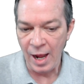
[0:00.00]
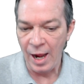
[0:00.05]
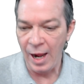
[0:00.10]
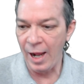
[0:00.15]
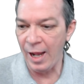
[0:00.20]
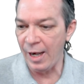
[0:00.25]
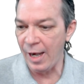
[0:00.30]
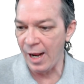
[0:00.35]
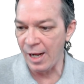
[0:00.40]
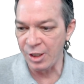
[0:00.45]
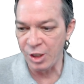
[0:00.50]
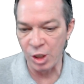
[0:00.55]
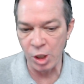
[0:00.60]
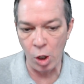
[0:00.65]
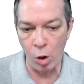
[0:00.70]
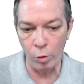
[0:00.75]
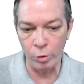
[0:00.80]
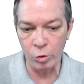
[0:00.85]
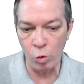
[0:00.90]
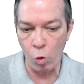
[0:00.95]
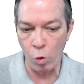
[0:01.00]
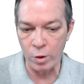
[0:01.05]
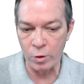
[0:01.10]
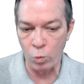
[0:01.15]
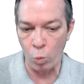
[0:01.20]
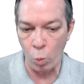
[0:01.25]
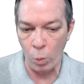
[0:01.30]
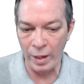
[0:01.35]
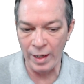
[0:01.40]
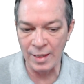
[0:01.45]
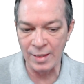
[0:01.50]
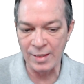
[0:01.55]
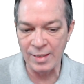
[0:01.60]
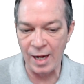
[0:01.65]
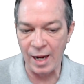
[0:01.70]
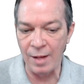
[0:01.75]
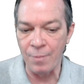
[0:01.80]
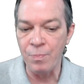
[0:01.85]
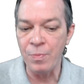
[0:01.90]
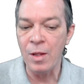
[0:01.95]
And as you go towards
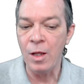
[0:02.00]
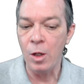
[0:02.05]
Wednesday,